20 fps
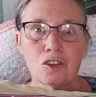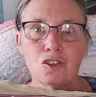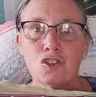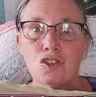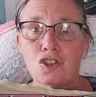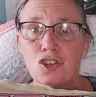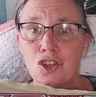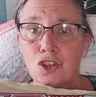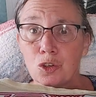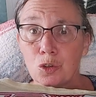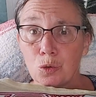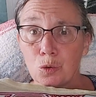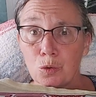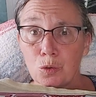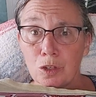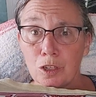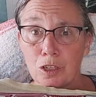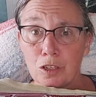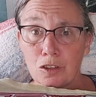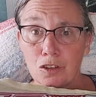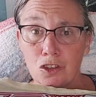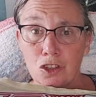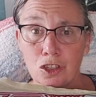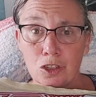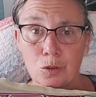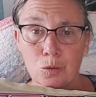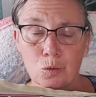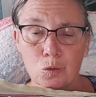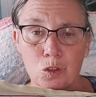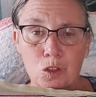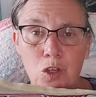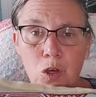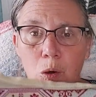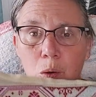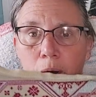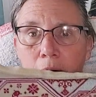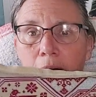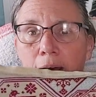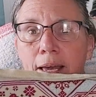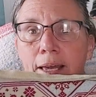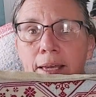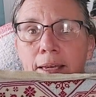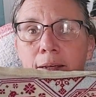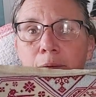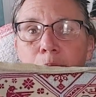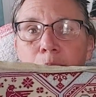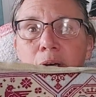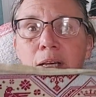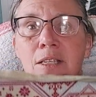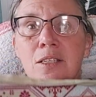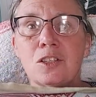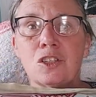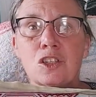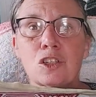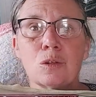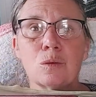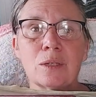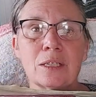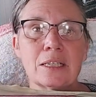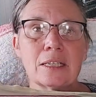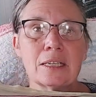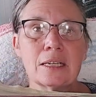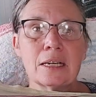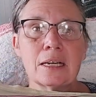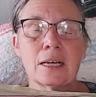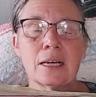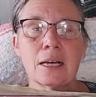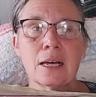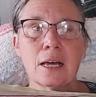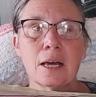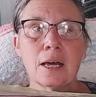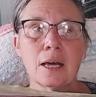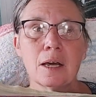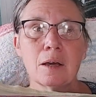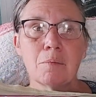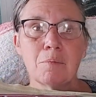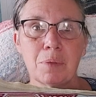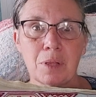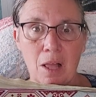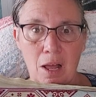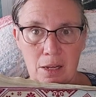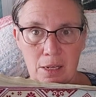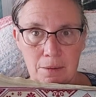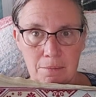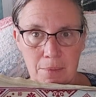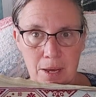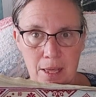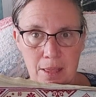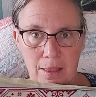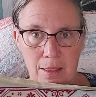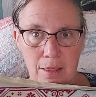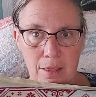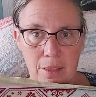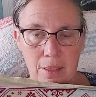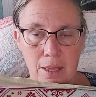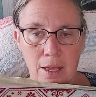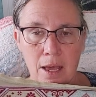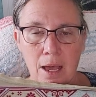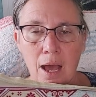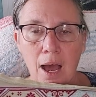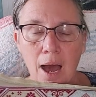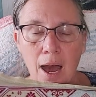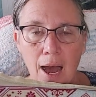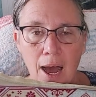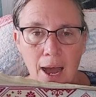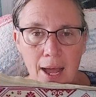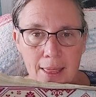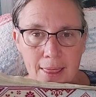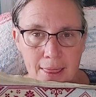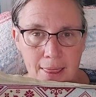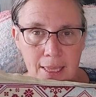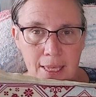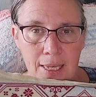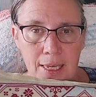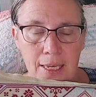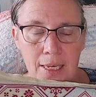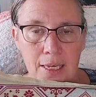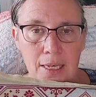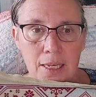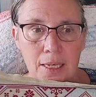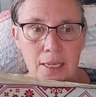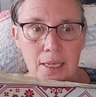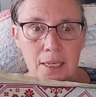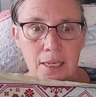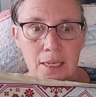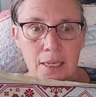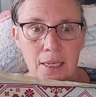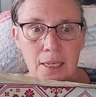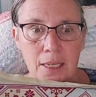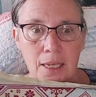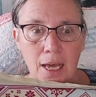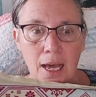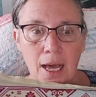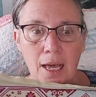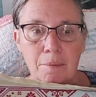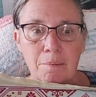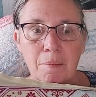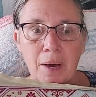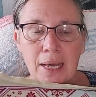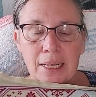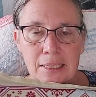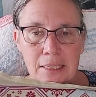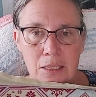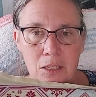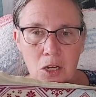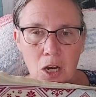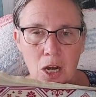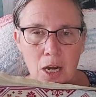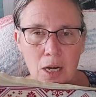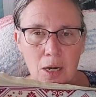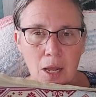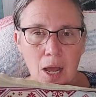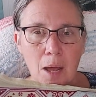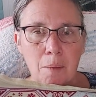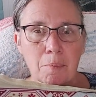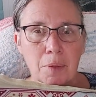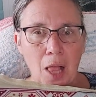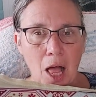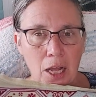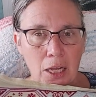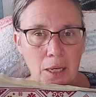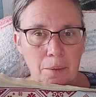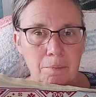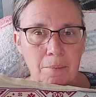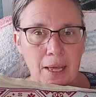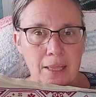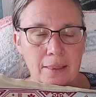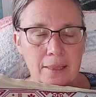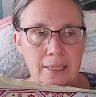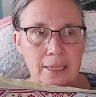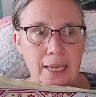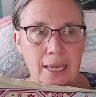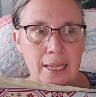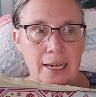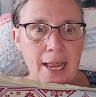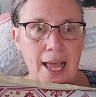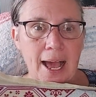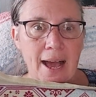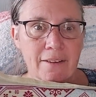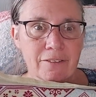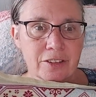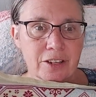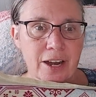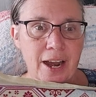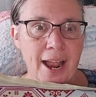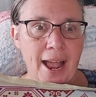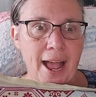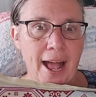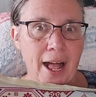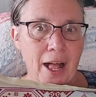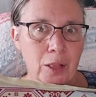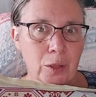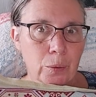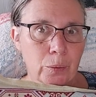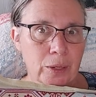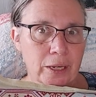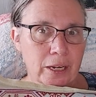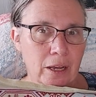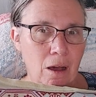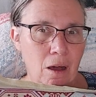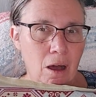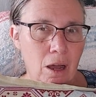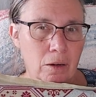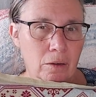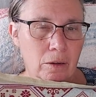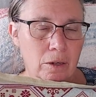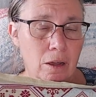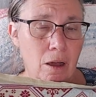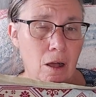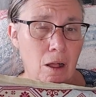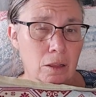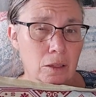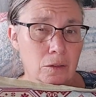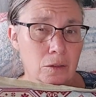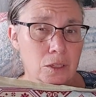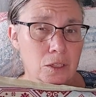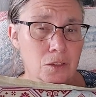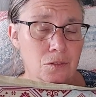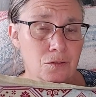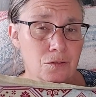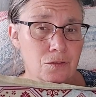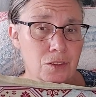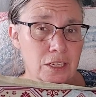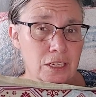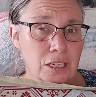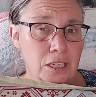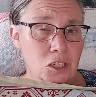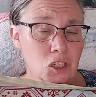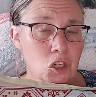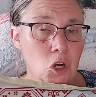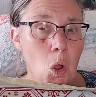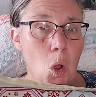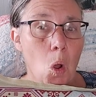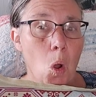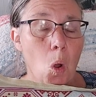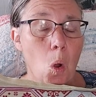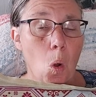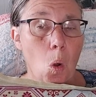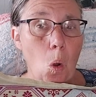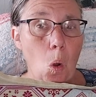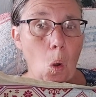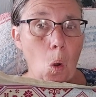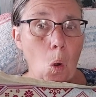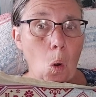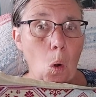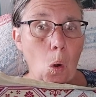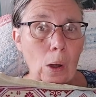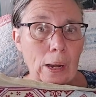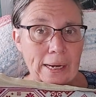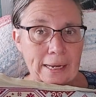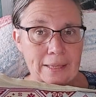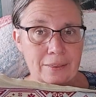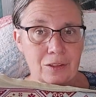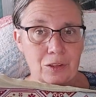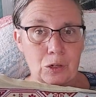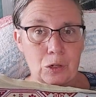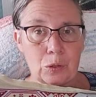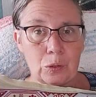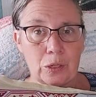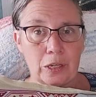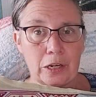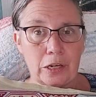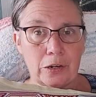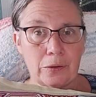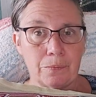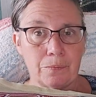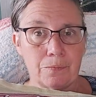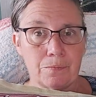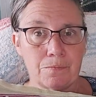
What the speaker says: June. So I was doing a block a month. I think I might start a block a month again after Halloween at Hawker & Hollow is finished, or in the new year.